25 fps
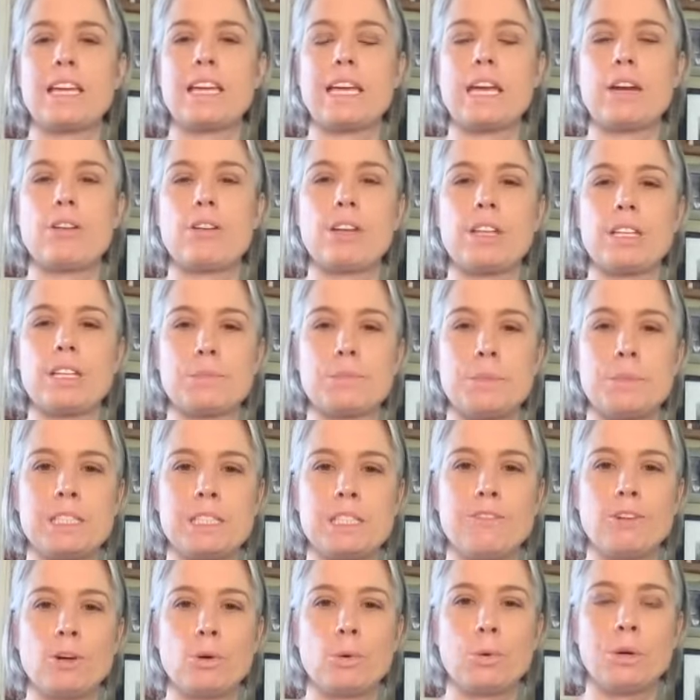carry this piece
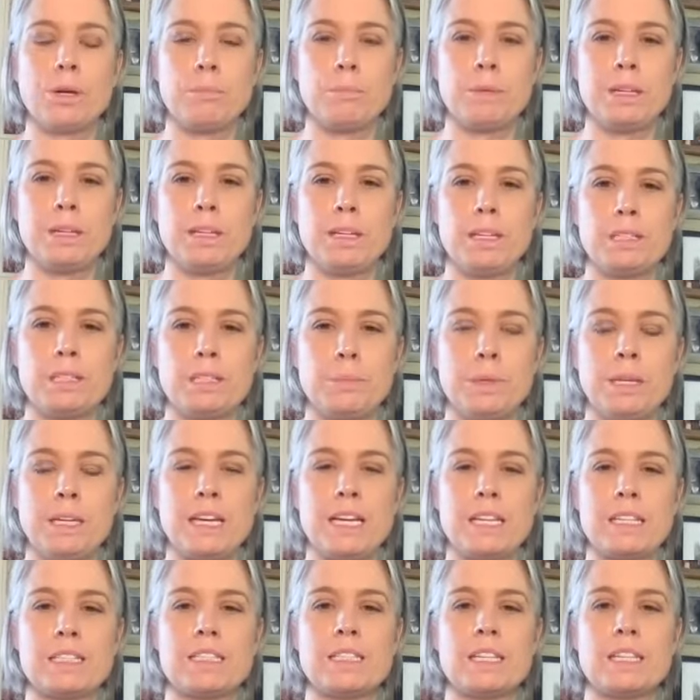of equipment is
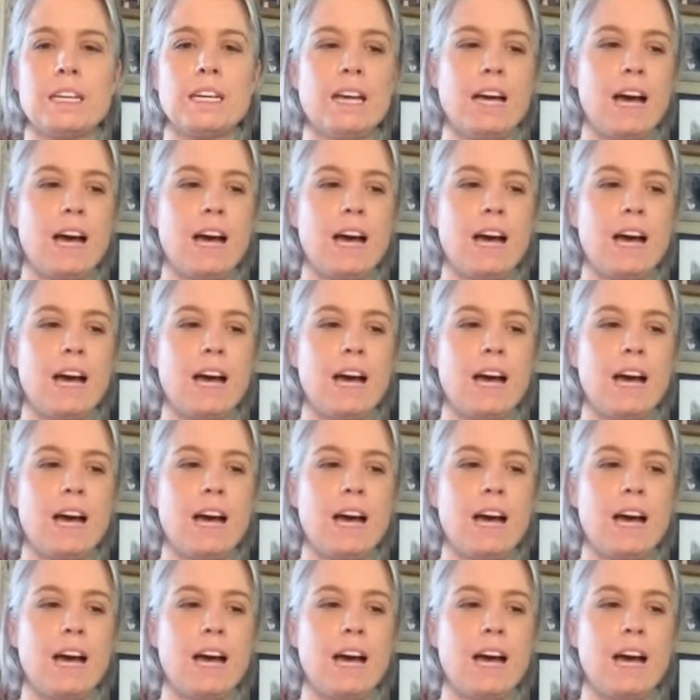because